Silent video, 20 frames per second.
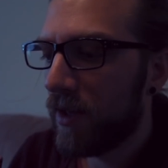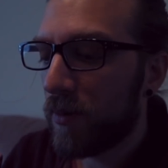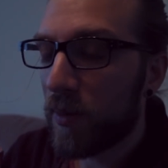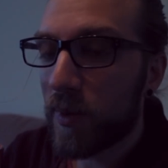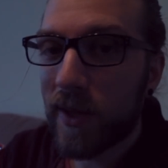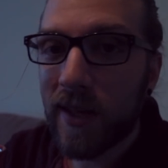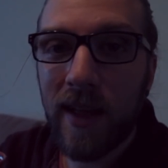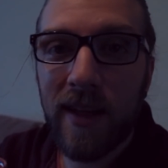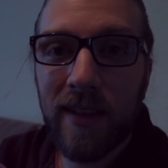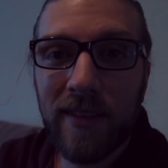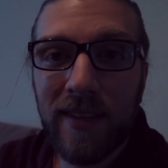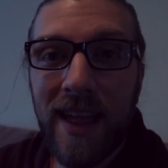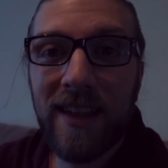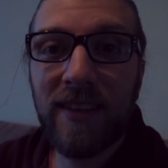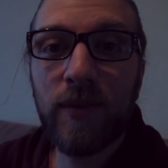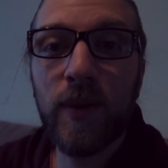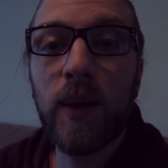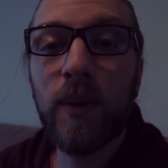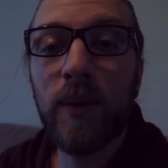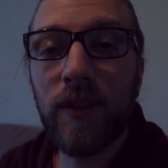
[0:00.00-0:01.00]
Because
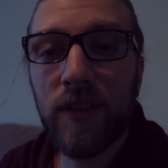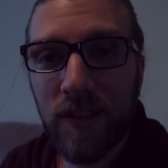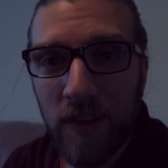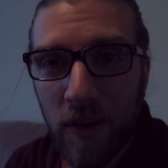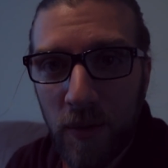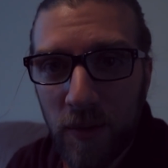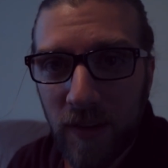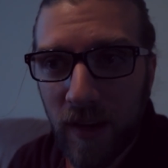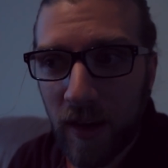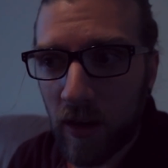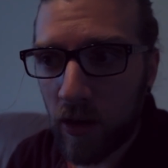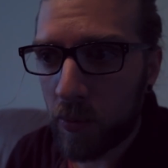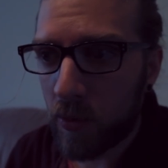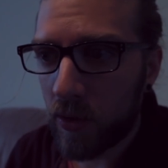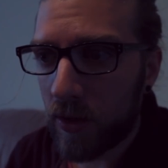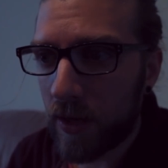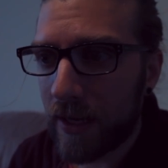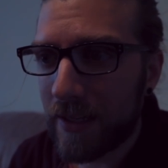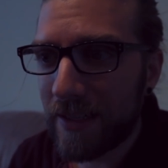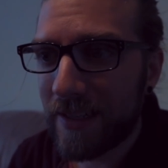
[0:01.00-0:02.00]
last week was so
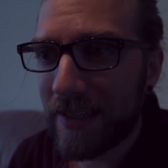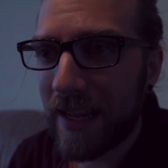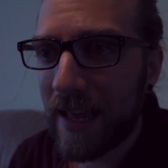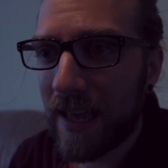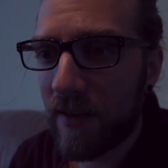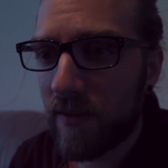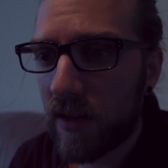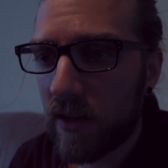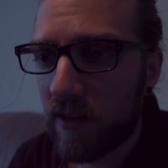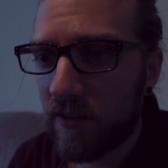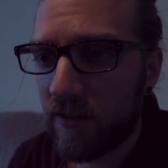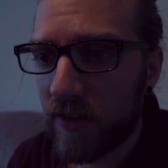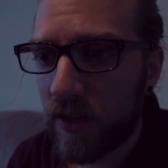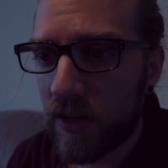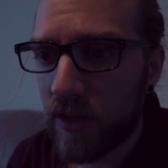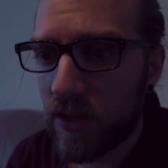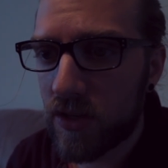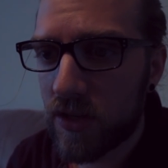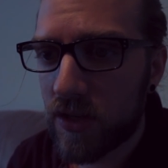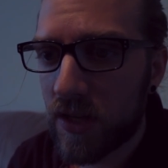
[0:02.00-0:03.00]
terrible and I didn't have enough
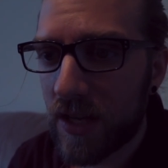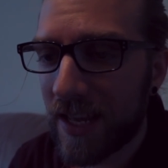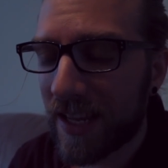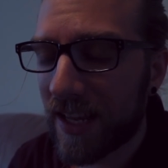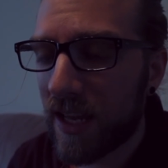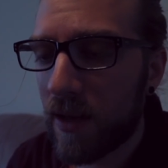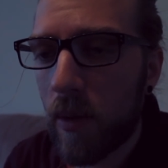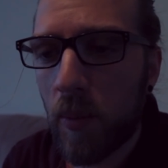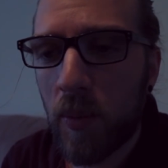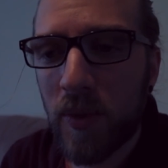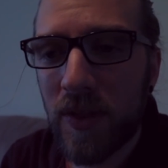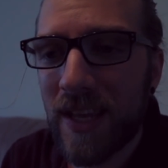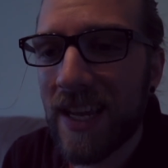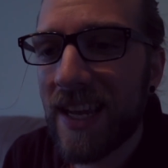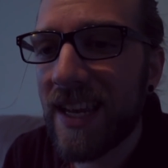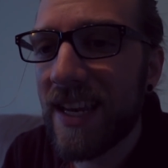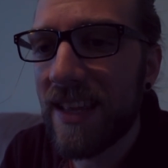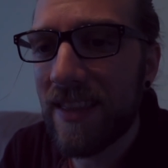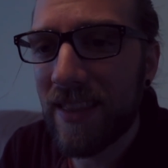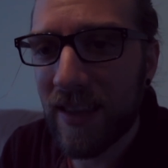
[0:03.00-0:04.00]
footage to come up with
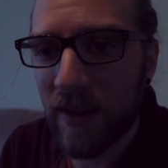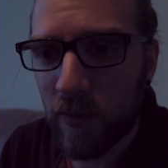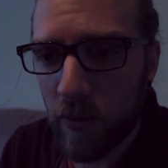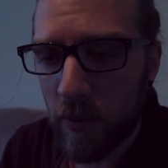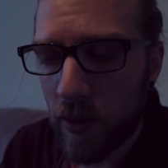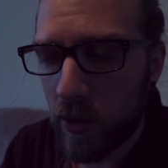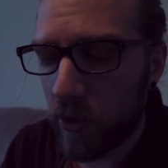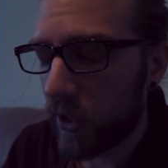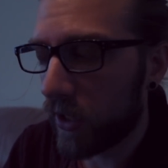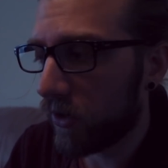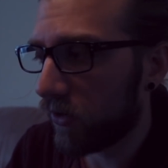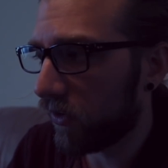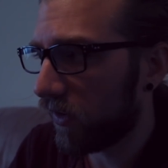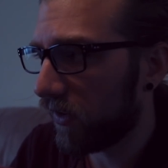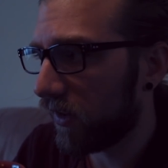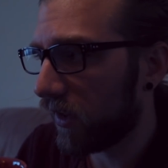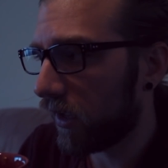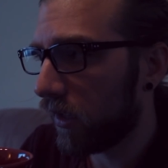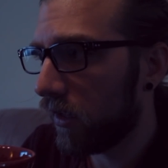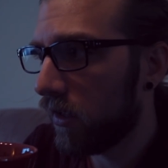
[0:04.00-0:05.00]
anything remotely
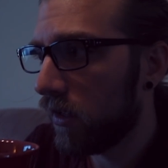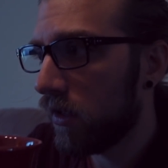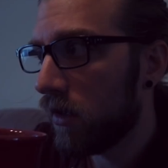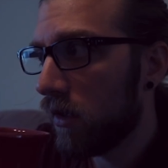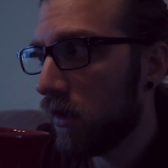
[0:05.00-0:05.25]
interesting.